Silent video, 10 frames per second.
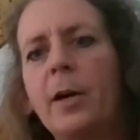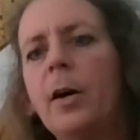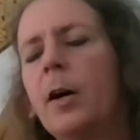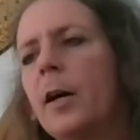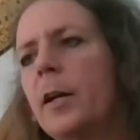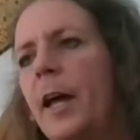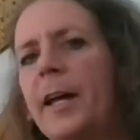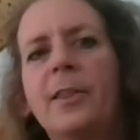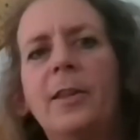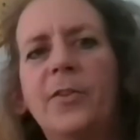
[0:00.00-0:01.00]
oh, I
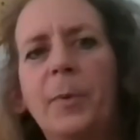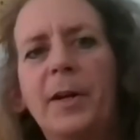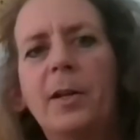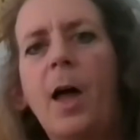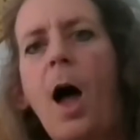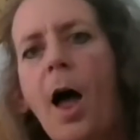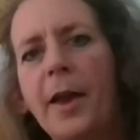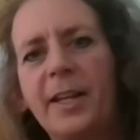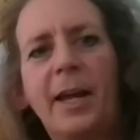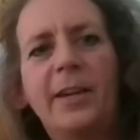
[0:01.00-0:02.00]
like this one a
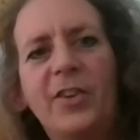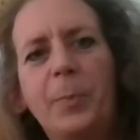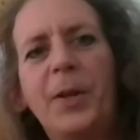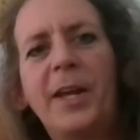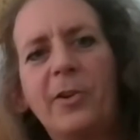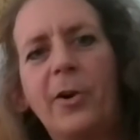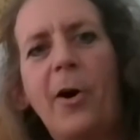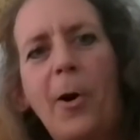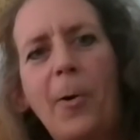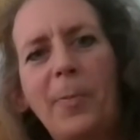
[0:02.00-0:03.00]
lot. Can I just play your
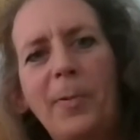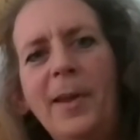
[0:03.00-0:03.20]
harp?